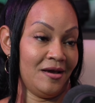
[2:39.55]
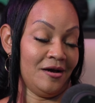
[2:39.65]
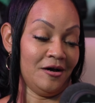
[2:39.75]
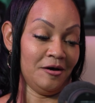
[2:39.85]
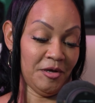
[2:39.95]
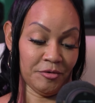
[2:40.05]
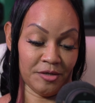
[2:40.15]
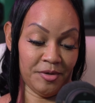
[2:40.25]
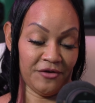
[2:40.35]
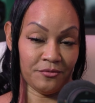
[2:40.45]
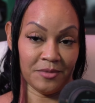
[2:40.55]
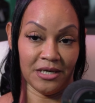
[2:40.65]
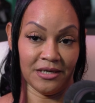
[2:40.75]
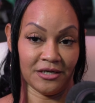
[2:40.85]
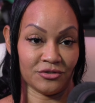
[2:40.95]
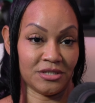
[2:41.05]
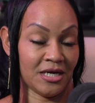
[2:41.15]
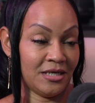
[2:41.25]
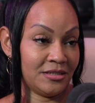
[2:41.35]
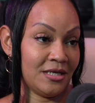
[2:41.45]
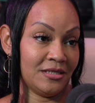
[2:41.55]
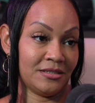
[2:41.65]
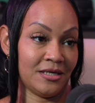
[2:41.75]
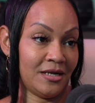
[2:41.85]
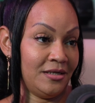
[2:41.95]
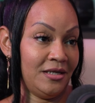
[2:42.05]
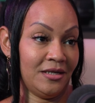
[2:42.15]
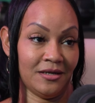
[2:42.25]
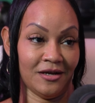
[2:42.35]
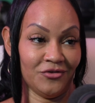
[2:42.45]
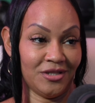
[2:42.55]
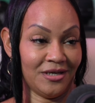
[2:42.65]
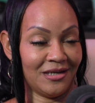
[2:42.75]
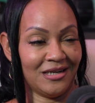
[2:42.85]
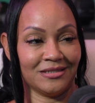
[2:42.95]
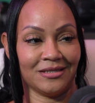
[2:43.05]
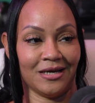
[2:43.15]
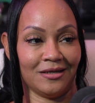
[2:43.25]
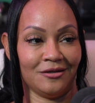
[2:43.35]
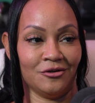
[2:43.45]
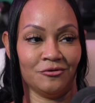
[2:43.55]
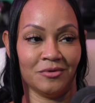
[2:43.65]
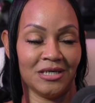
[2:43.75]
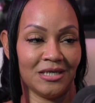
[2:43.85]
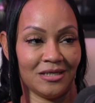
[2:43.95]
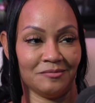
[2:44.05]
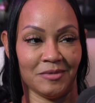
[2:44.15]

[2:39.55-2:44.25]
They were going to pay for my extra science classes that I needed and everything. And I decided, you know what?